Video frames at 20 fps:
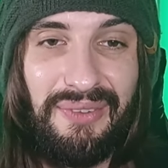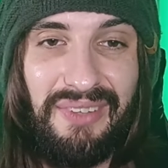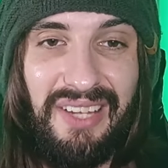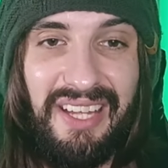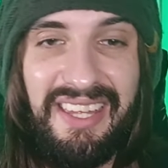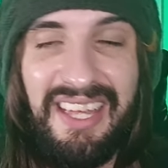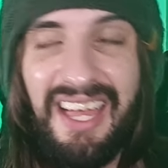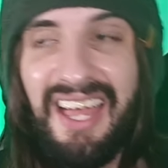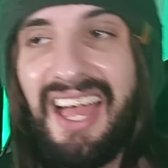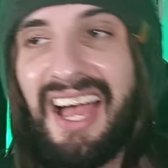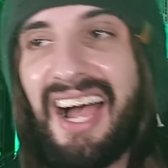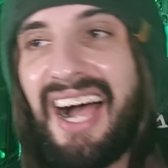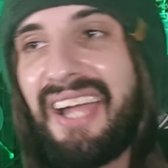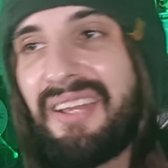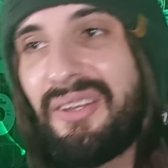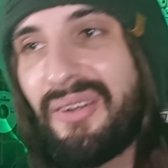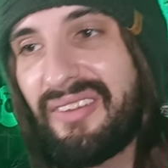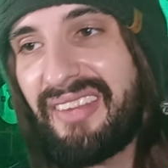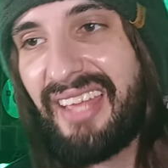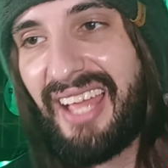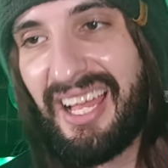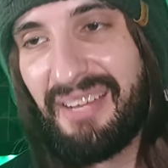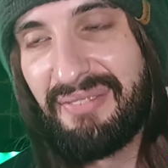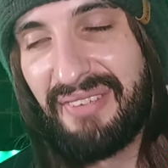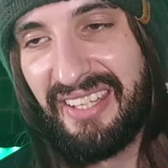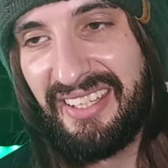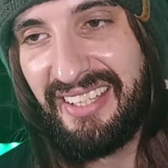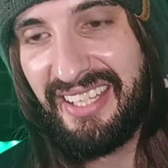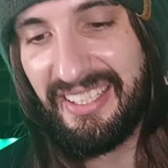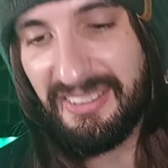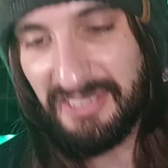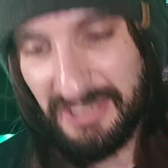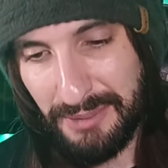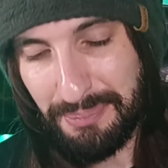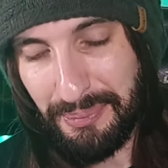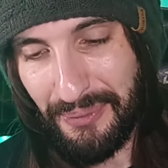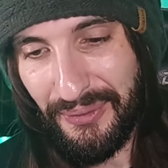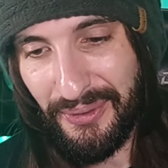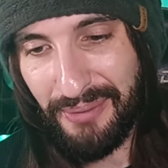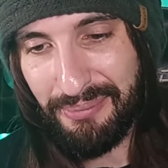Like, I know they have it in the
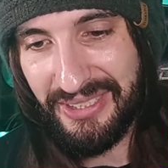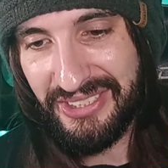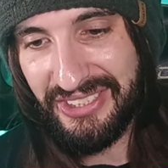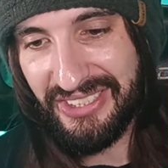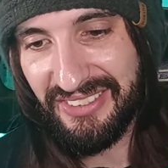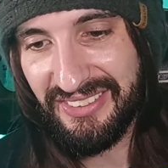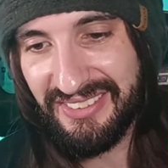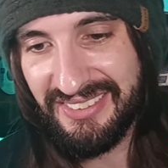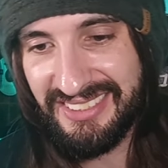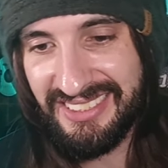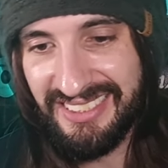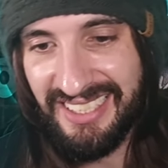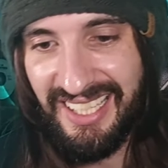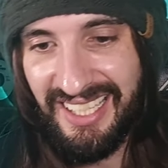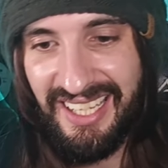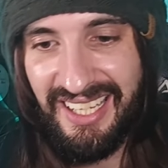Explore missions,